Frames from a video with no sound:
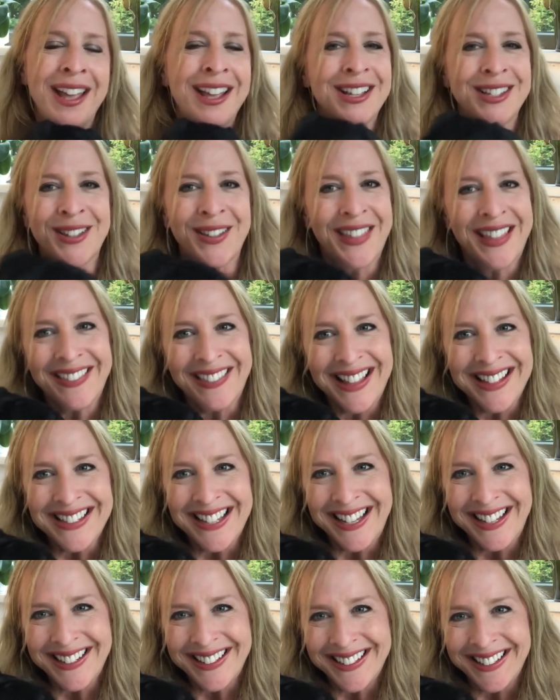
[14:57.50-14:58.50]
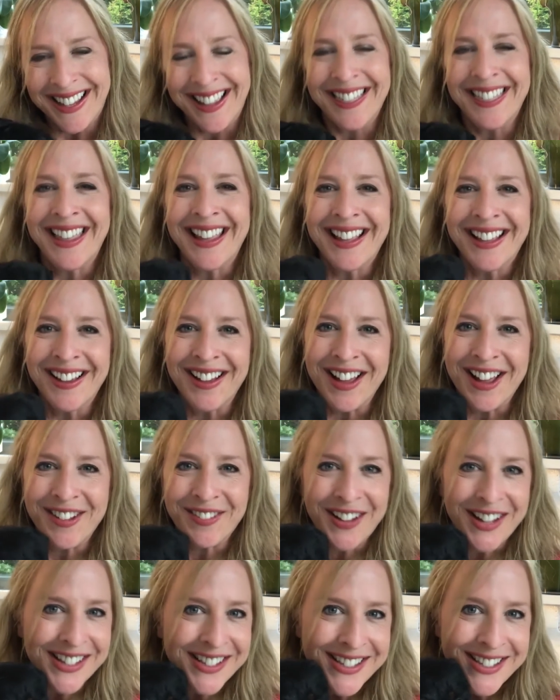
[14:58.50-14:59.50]
So I think that's it. I think I
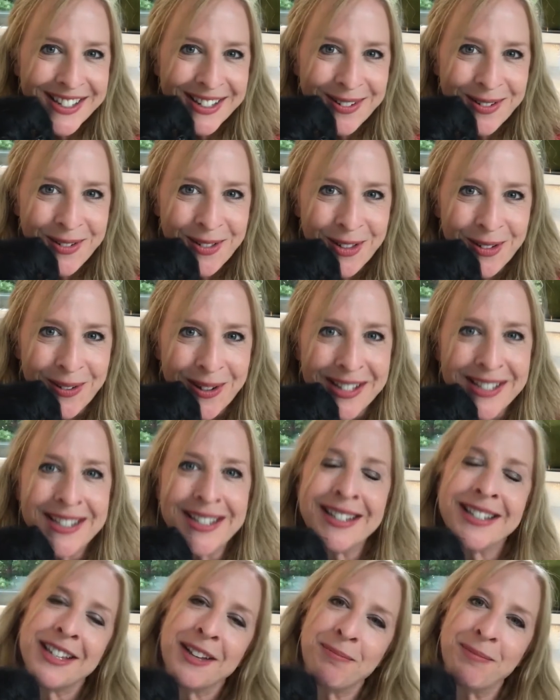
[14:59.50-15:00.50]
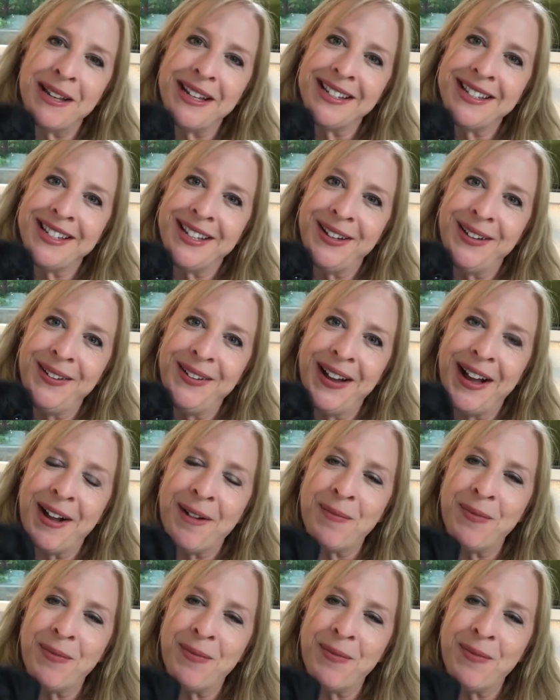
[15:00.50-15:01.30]
have answered all the questions I meant to.